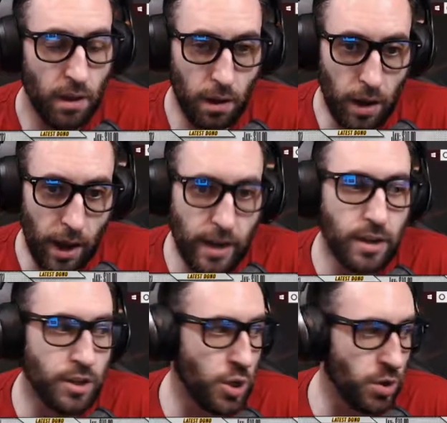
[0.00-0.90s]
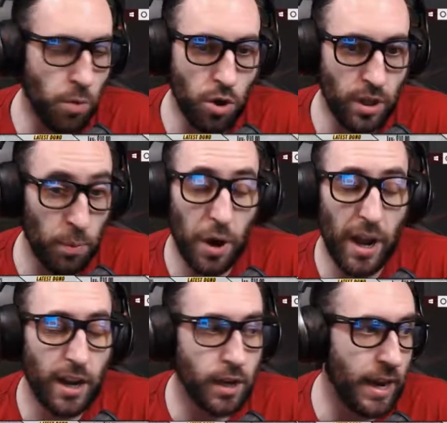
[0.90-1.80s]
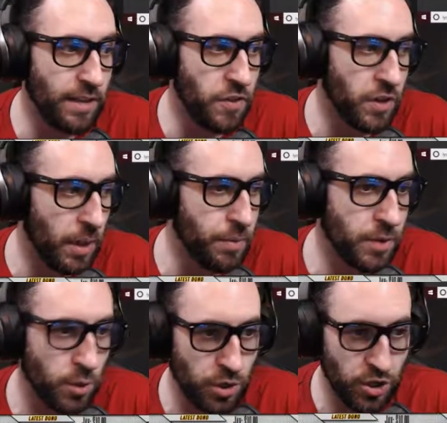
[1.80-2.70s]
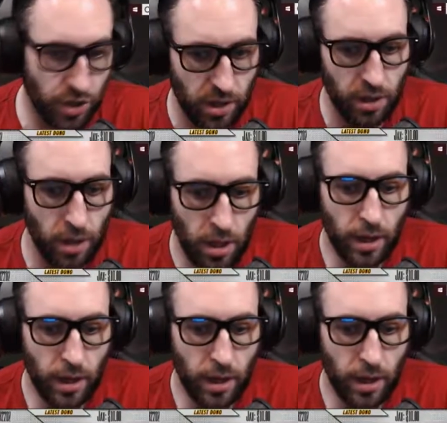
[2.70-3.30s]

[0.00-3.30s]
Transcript: And he does show a small clip. We're not going to get into the clips because we're just going to